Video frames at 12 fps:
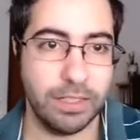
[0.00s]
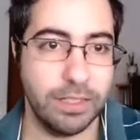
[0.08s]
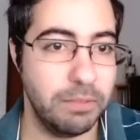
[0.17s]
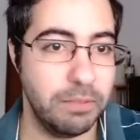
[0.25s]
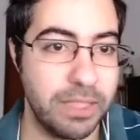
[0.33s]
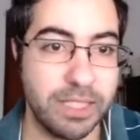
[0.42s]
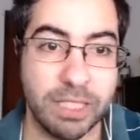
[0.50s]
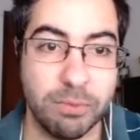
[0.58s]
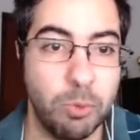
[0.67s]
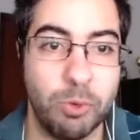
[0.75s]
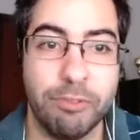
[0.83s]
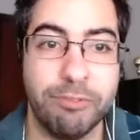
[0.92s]
But
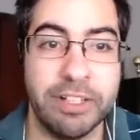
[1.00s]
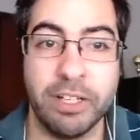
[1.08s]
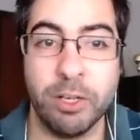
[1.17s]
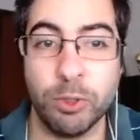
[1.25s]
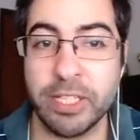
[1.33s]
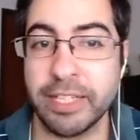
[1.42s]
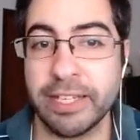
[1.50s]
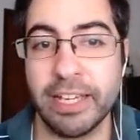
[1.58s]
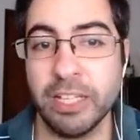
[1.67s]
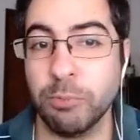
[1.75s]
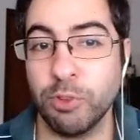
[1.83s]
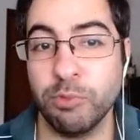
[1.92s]
someone will find an
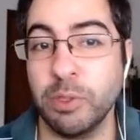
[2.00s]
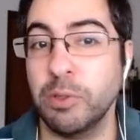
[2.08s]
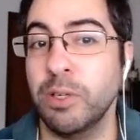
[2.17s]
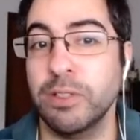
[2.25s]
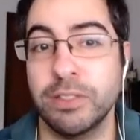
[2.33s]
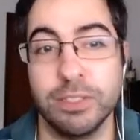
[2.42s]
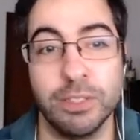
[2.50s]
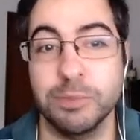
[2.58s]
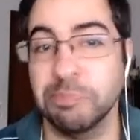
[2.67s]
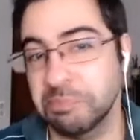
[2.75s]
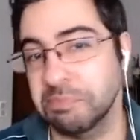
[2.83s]
OTK and prove me wrong, so